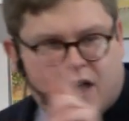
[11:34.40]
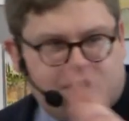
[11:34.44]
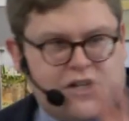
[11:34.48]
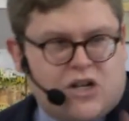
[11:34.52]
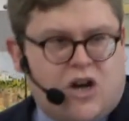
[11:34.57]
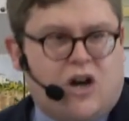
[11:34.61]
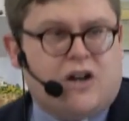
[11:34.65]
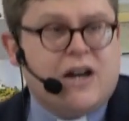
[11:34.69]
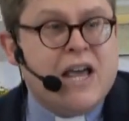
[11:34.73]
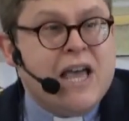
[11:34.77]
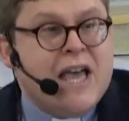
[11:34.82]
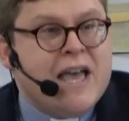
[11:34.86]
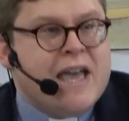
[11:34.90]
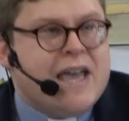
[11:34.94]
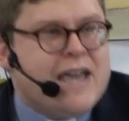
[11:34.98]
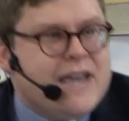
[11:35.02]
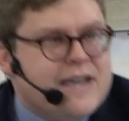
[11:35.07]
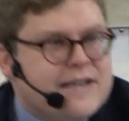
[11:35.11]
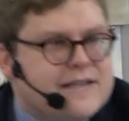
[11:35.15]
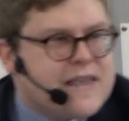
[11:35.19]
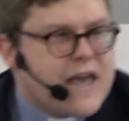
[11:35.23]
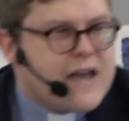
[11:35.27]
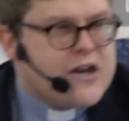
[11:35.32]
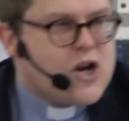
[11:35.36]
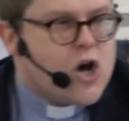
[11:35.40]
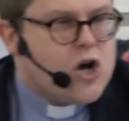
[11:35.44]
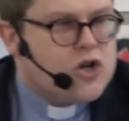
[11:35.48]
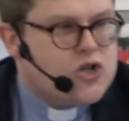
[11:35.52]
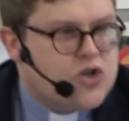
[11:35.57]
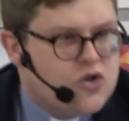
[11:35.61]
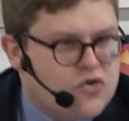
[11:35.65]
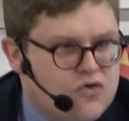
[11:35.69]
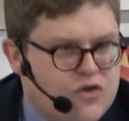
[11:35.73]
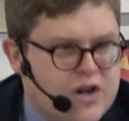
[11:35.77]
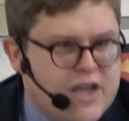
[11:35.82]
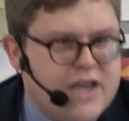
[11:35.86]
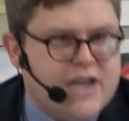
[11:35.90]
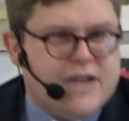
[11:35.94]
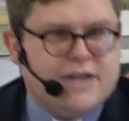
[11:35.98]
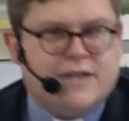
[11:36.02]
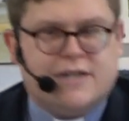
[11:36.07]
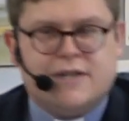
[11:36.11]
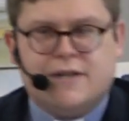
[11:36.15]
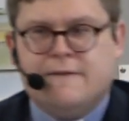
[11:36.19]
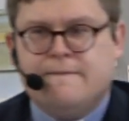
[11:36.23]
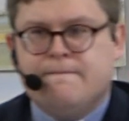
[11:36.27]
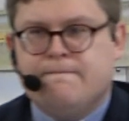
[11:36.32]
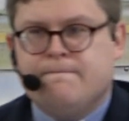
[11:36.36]
that heart? Is there not
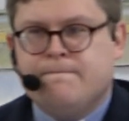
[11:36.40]
greed?